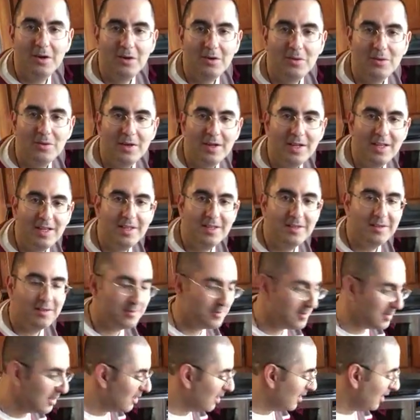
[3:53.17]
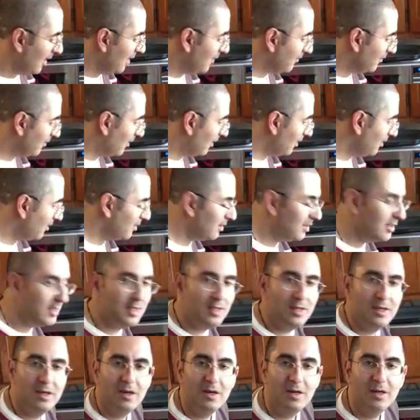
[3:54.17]
Alright, I've gotten
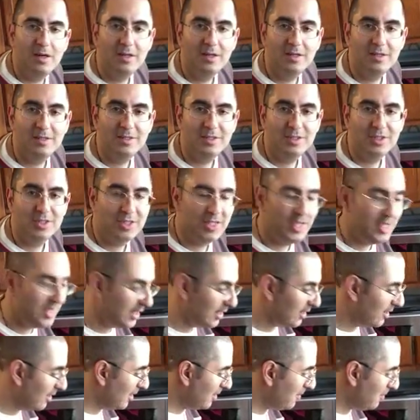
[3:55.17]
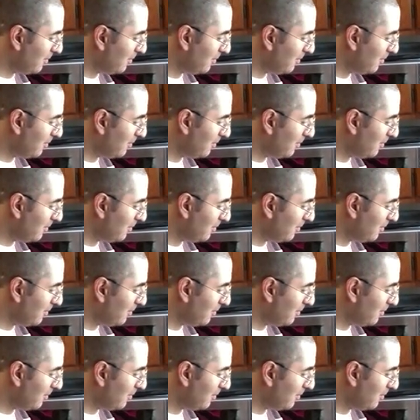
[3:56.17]
it on shaken